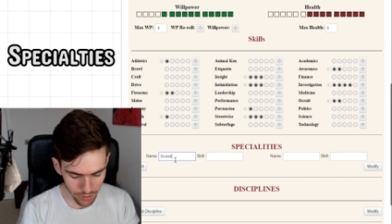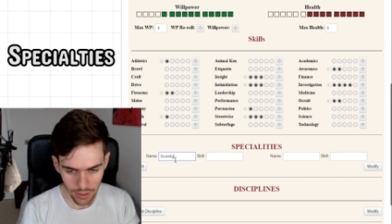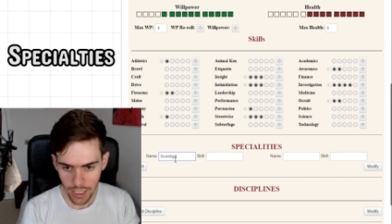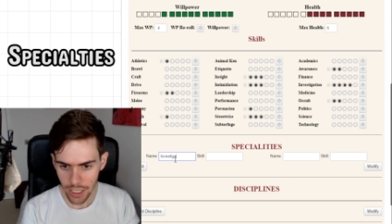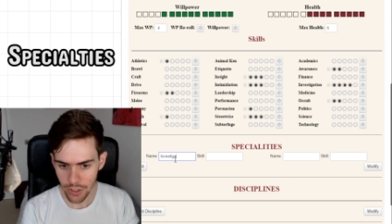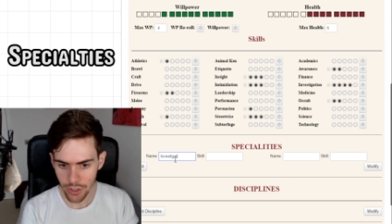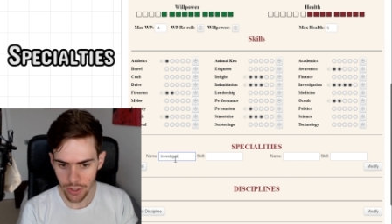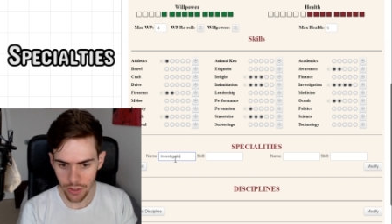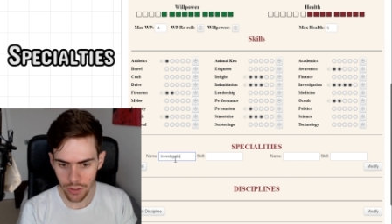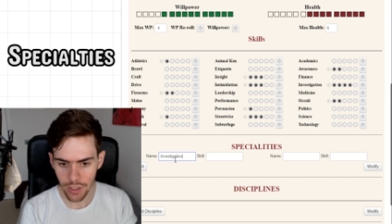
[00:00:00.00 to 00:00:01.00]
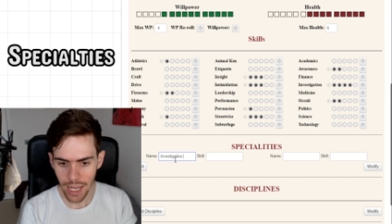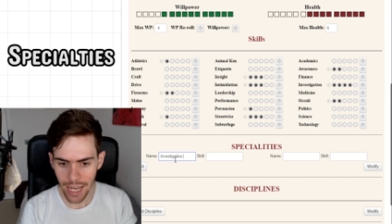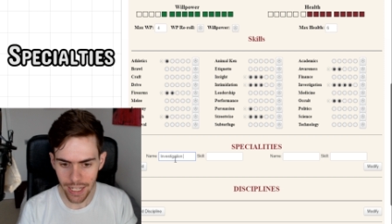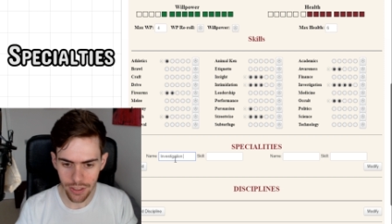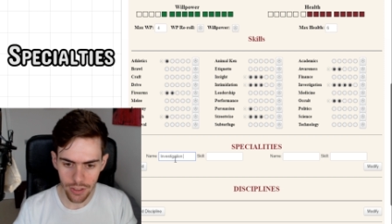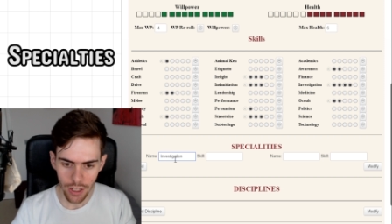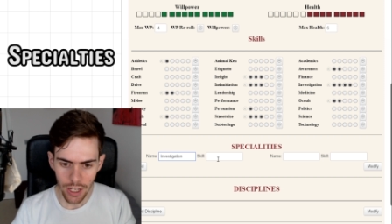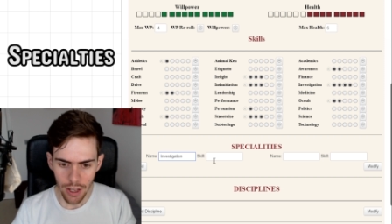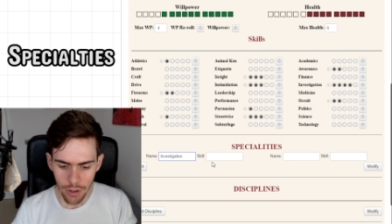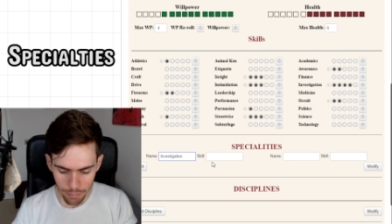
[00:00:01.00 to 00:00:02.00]
Investigation and
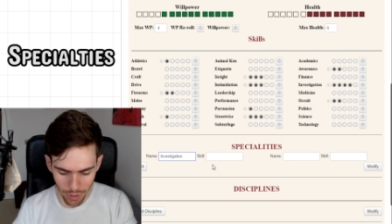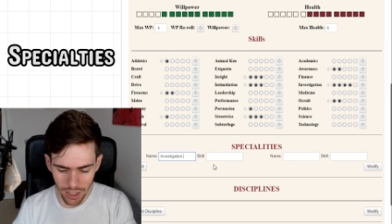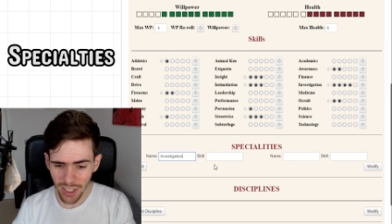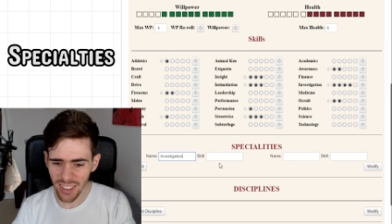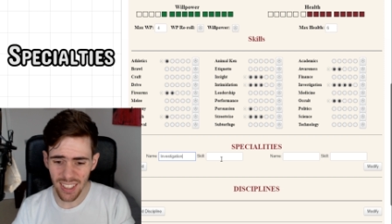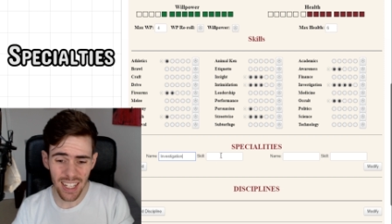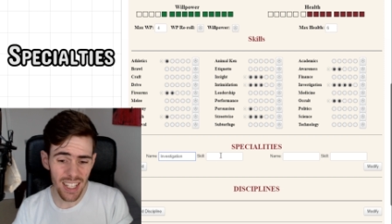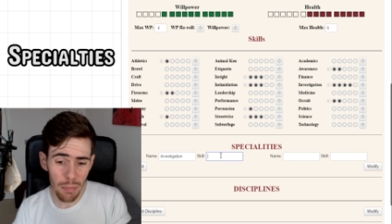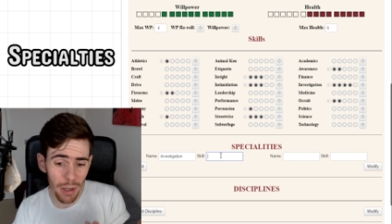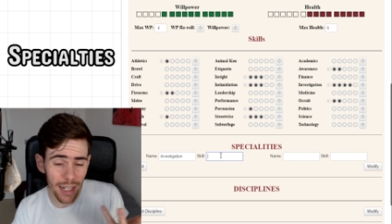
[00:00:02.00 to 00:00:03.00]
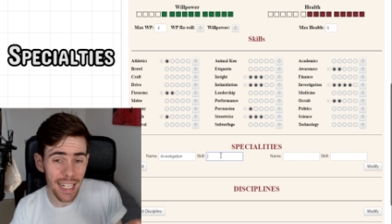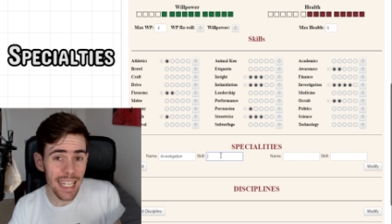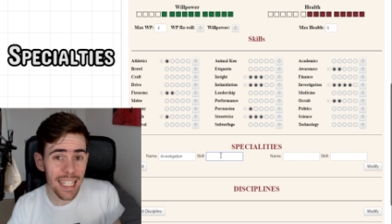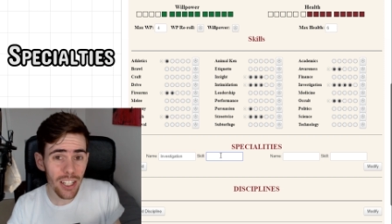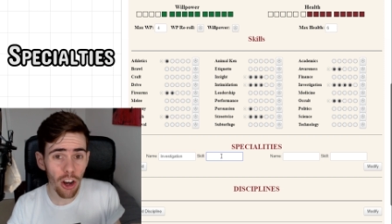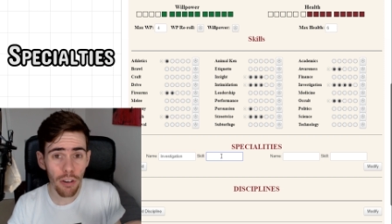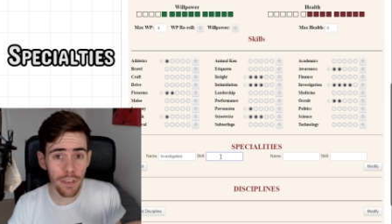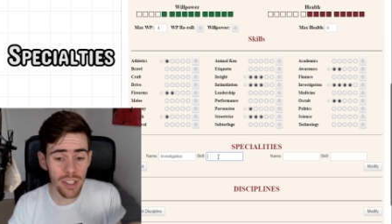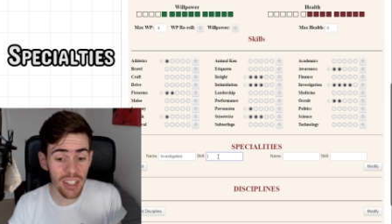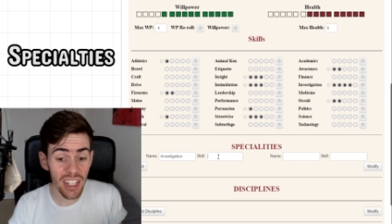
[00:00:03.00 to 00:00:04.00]
because he's a police
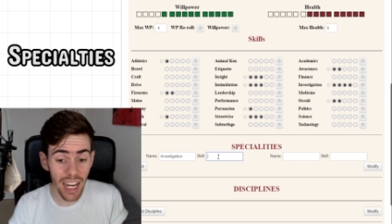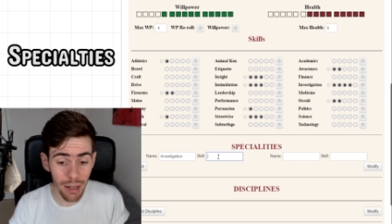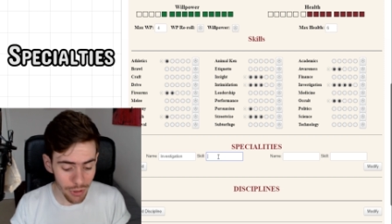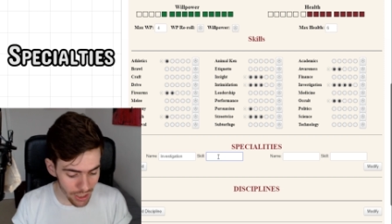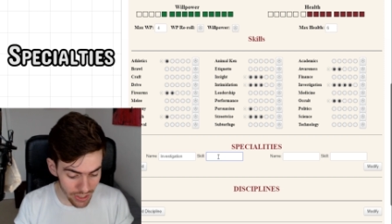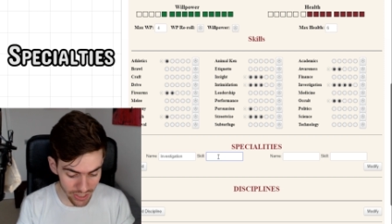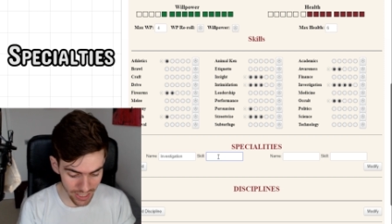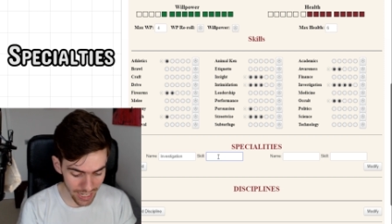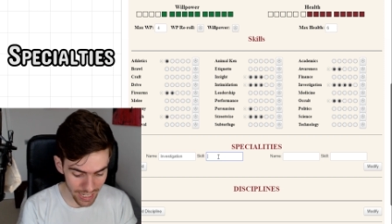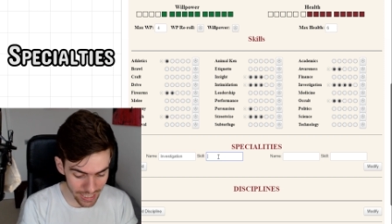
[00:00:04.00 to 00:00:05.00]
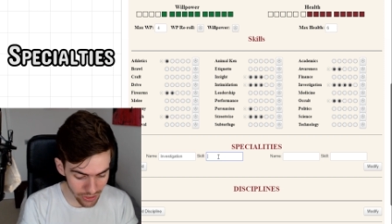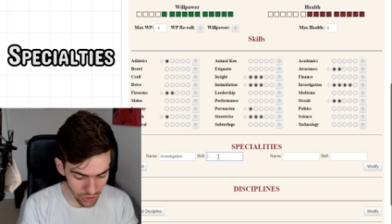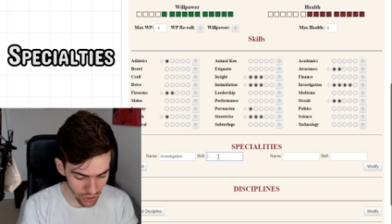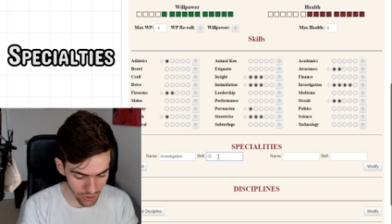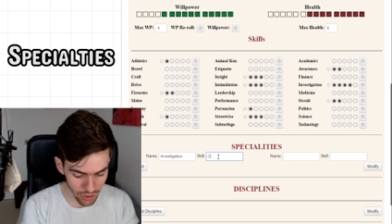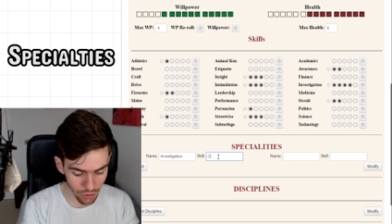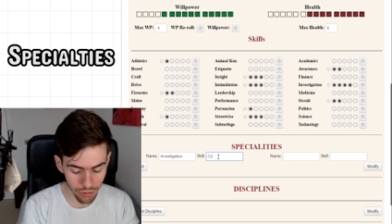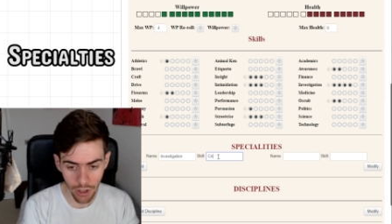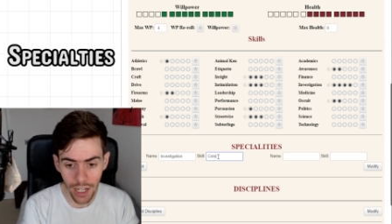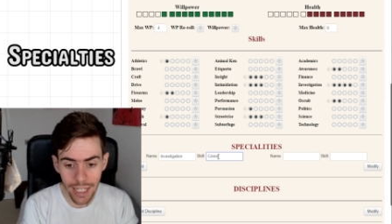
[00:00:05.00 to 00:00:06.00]
officer, I'm going to say it's just
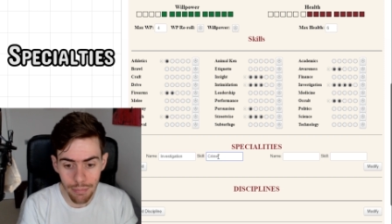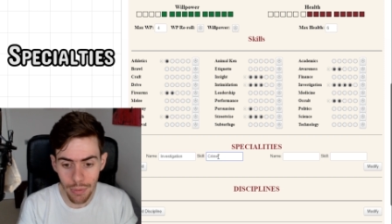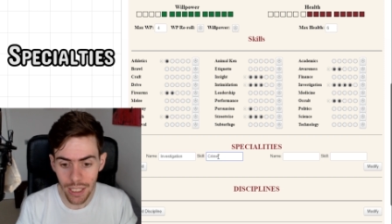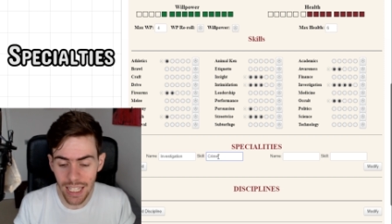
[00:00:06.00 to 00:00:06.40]
crime.